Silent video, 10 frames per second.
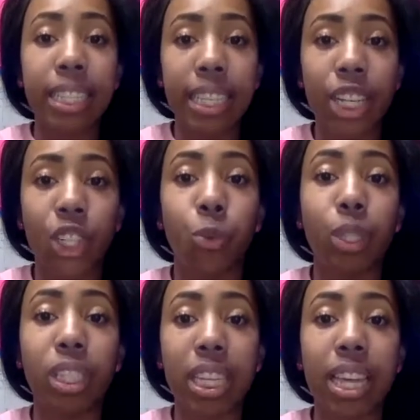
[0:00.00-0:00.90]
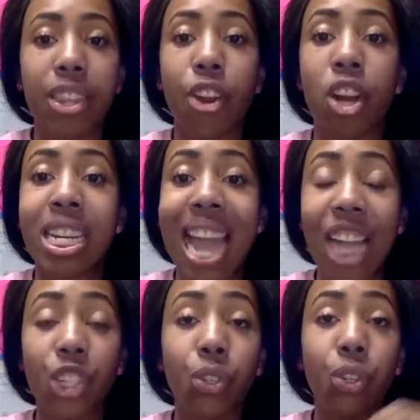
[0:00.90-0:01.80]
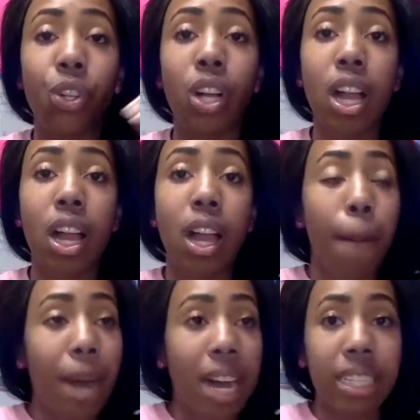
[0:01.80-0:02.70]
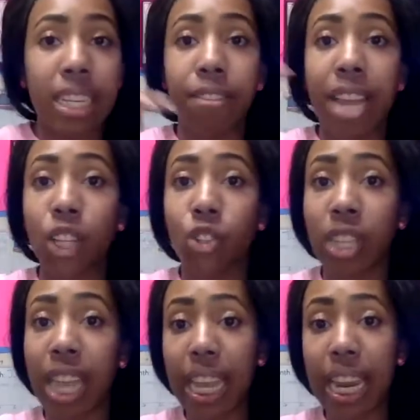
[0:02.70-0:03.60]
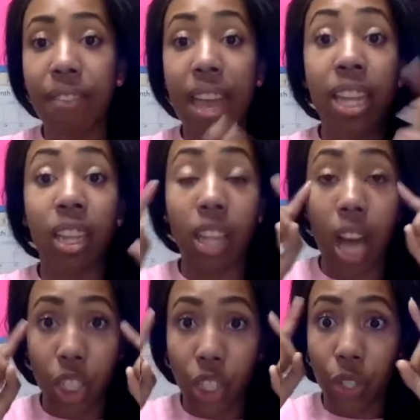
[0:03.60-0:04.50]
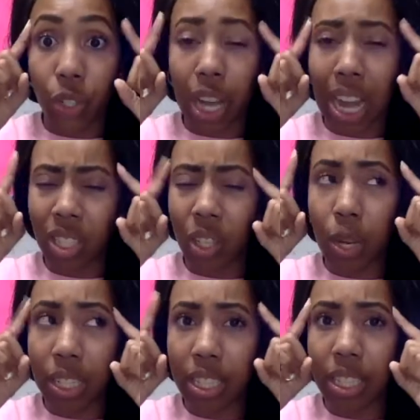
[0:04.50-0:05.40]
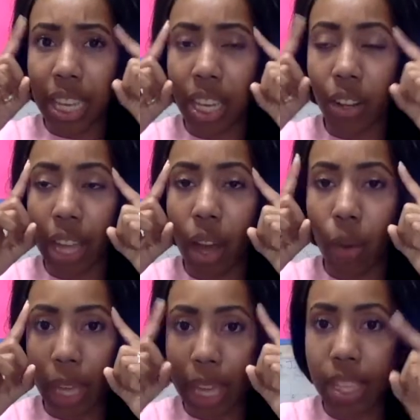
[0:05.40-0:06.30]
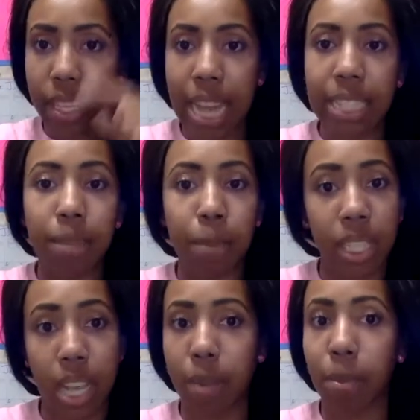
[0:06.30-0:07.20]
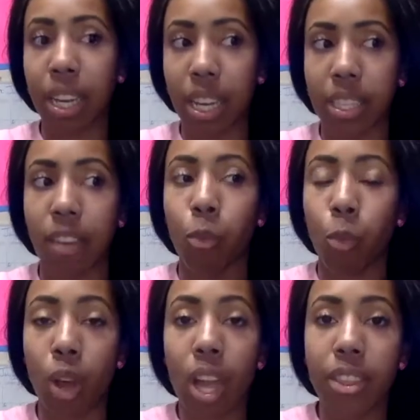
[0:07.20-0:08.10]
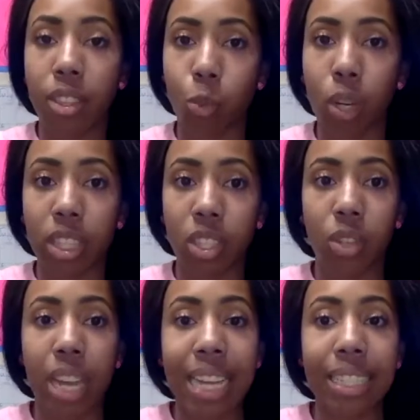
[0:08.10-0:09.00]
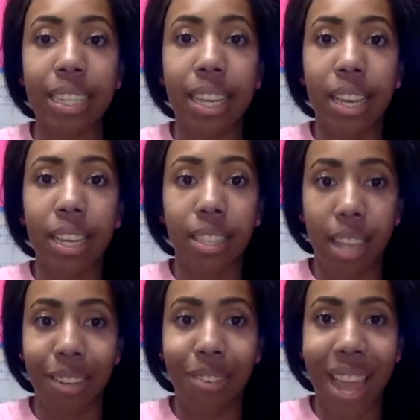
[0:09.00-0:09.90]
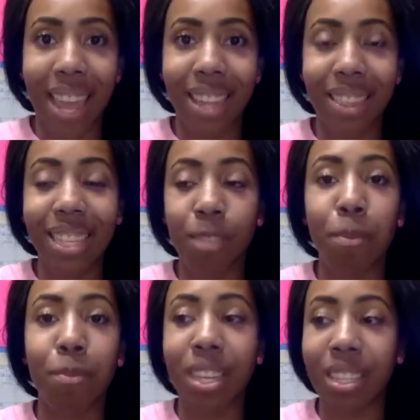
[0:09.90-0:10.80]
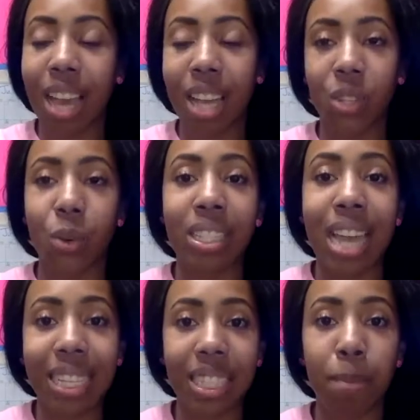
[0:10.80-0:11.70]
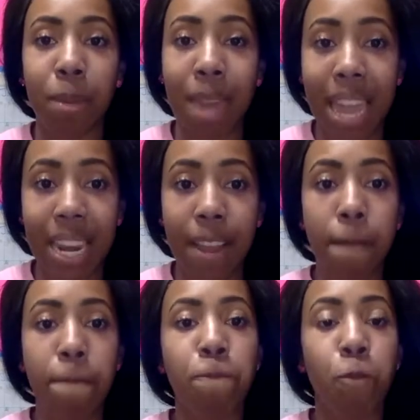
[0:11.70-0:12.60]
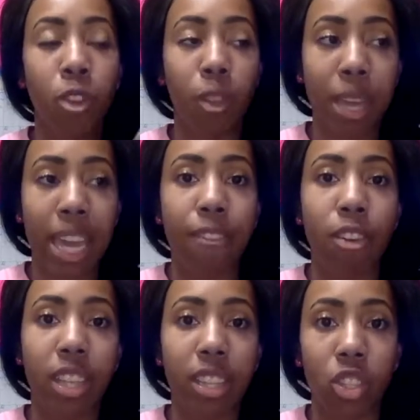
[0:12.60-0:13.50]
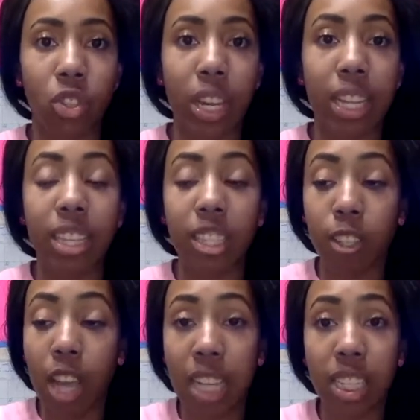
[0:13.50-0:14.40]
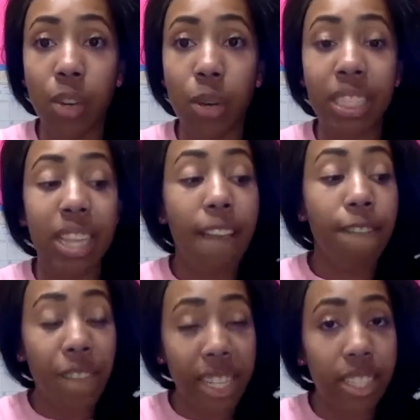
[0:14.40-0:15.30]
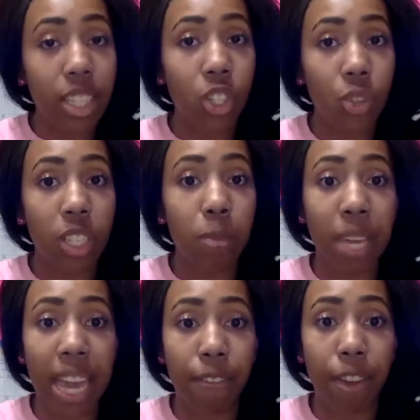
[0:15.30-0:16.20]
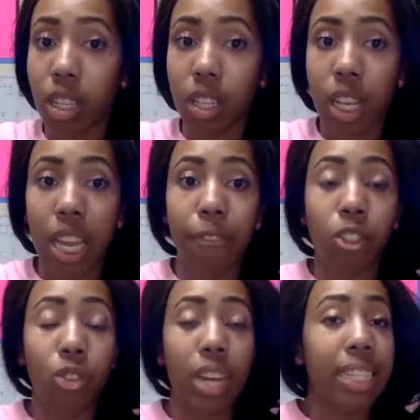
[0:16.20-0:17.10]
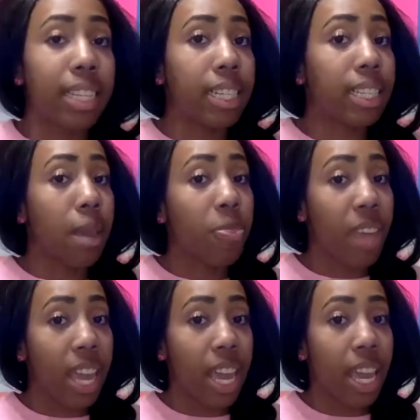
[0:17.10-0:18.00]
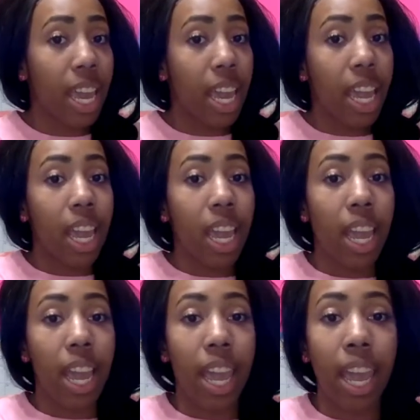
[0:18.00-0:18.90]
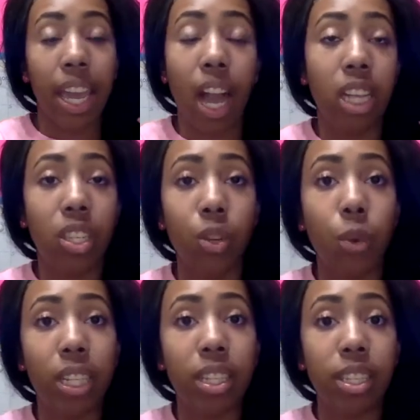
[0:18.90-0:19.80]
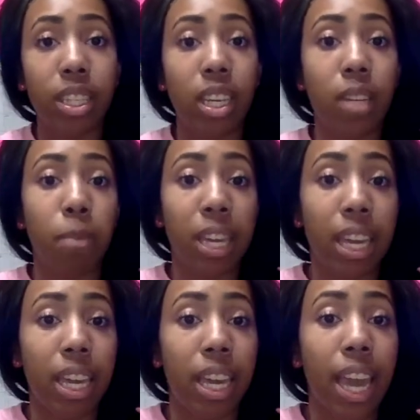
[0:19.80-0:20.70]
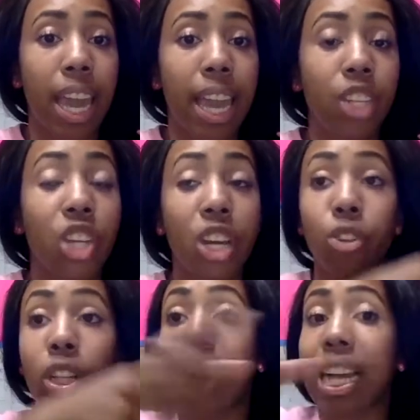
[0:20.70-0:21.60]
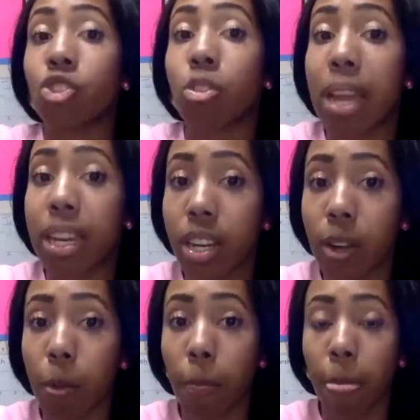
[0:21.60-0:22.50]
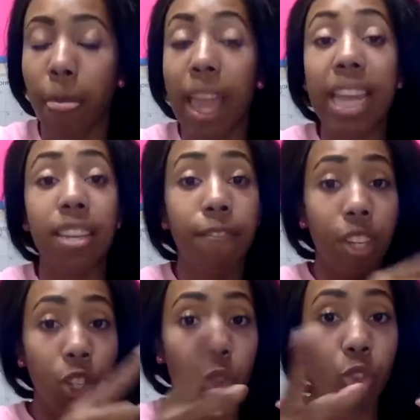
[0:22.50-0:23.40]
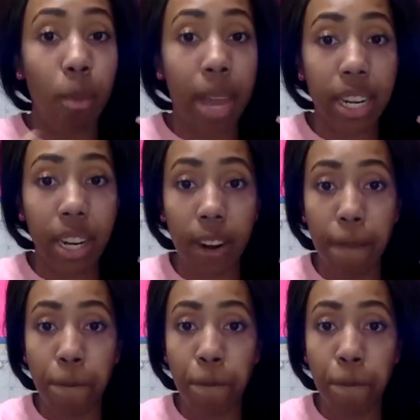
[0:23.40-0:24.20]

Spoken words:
teach, you will see that there are natural positive, natural negative, and logical consequences. Like you're like, okay, this has to be done because of what the student has done, right? This consequence has to be made for the behavior that this consequence fits the student's behavior. If a student has done something, a consequence could be a general class reminder, individual reminder,